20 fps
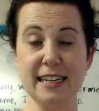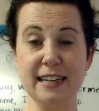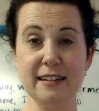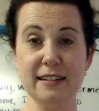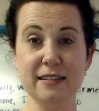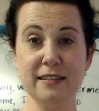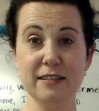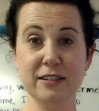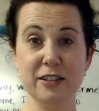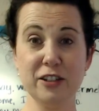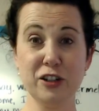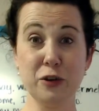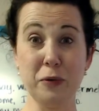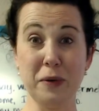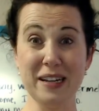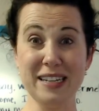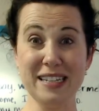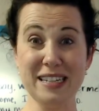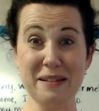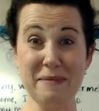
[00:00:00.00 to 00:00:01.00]
You're going to
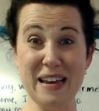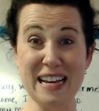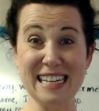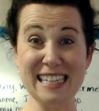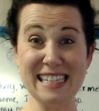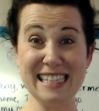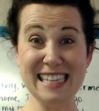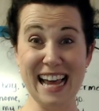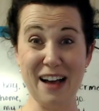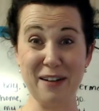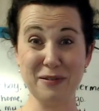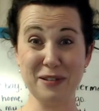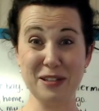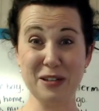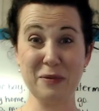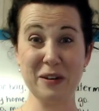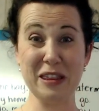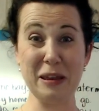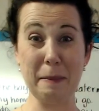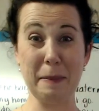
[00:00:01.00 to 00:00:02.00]
make sounds with a
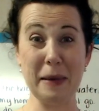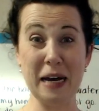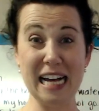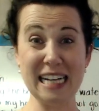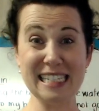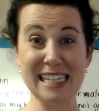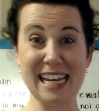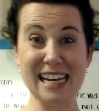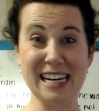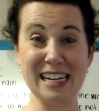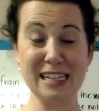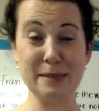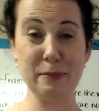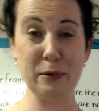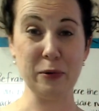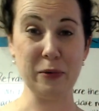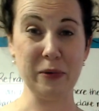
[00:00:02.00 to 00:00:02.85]
pot and a spoon.